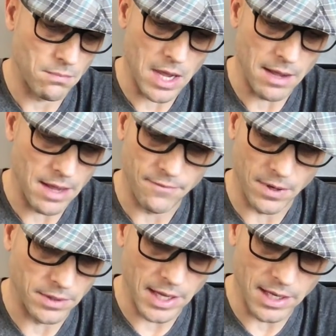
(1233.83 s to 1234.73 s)
I
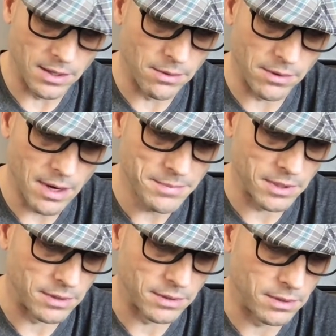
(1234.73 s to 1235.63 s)
felt I had no other option.
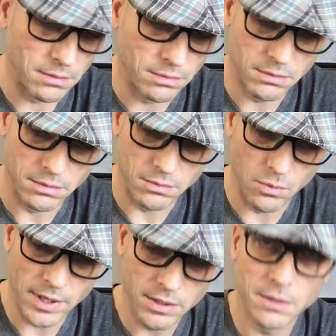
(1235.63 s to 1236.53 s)
There's no.
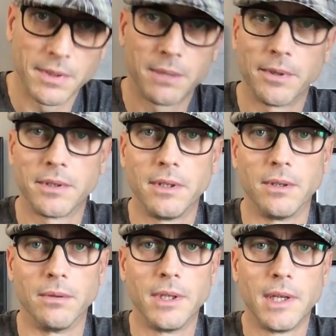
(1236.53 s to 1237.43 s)
What else am I supposed to
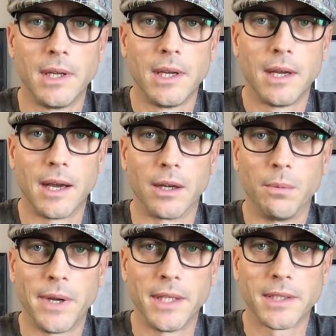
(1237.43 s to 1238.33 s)
do? I go
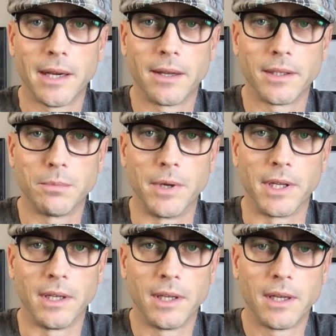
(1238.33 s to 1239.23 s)
pay this guy all this
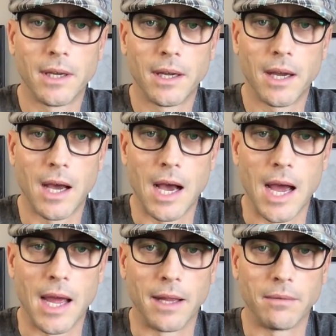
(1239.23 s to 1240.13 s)
money.
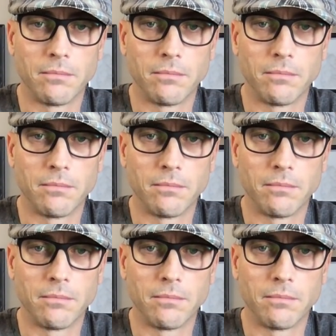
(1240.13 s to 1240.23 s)
I